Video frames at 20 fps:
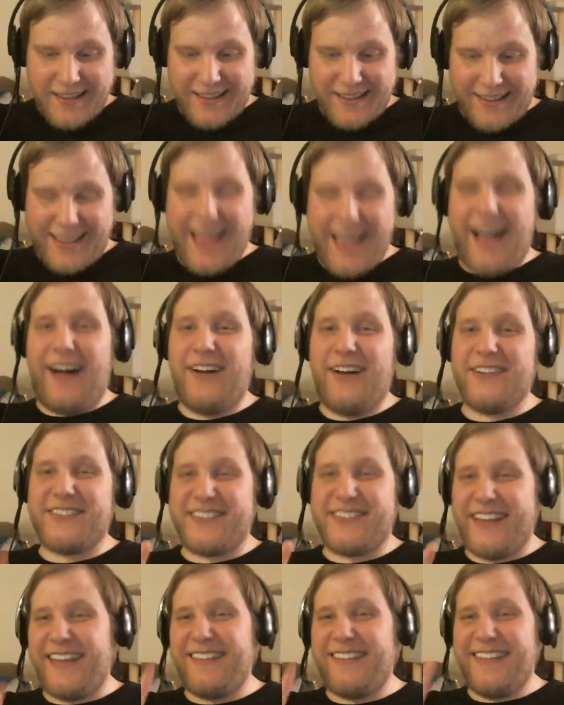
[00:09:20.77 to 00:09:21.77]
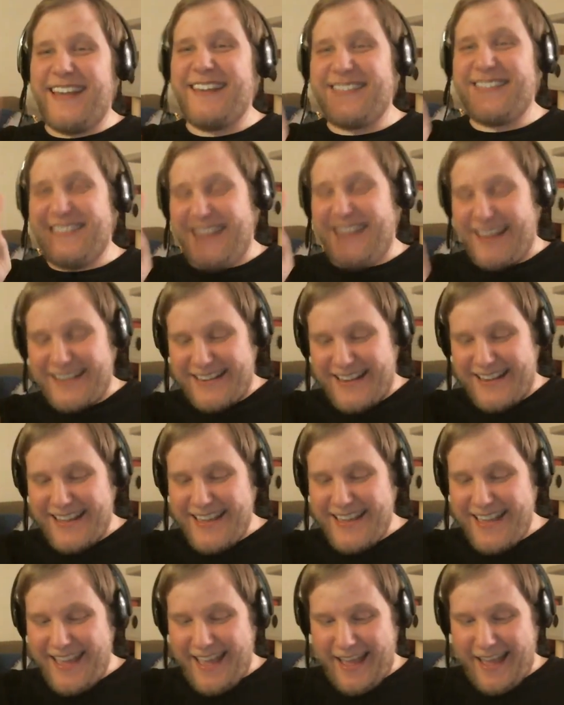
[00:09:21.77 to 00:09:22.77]
Yeah, I'll say this. And
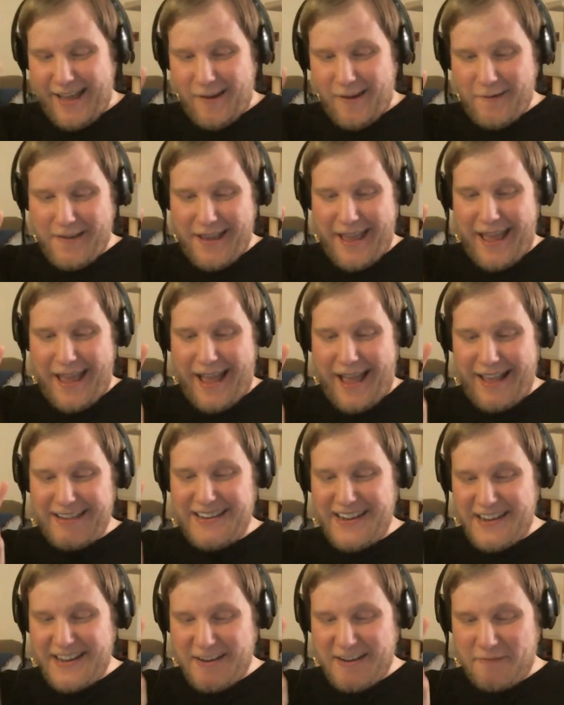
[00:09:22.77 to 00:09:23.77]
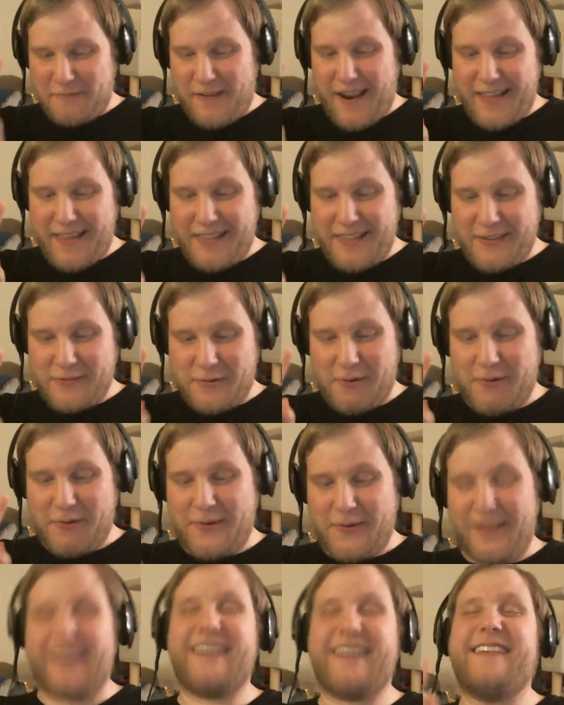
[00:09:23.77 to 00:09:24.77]
okay, I need to find this real
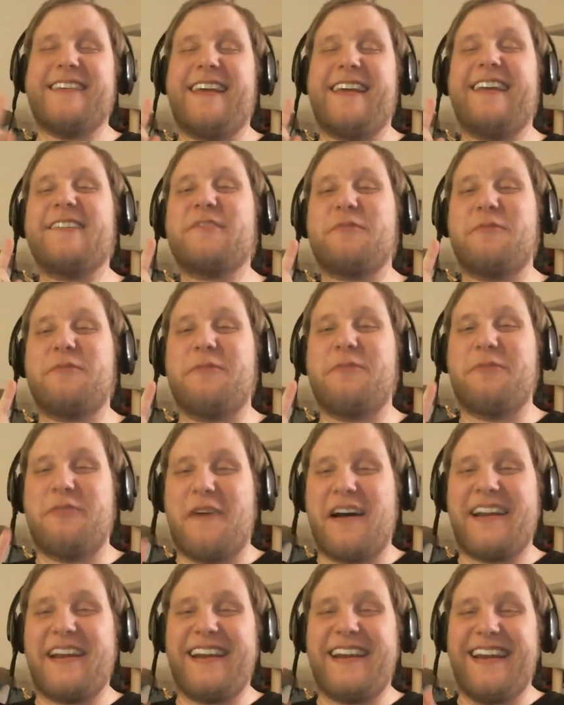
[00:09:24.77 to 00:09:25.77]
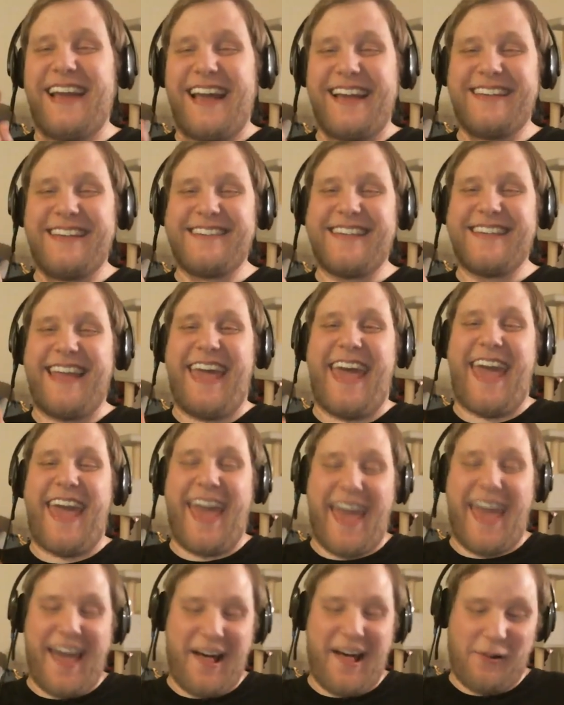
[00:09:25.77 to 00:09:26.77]
quick because it's funny as
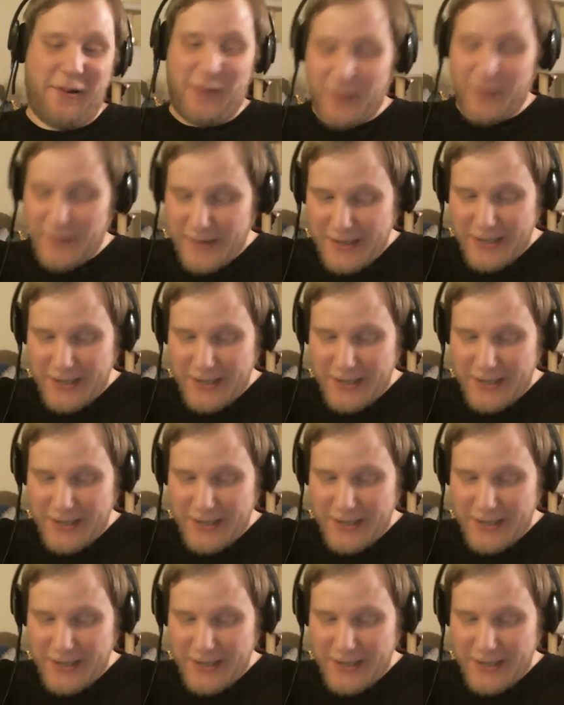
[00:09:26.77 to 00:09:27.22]
hell.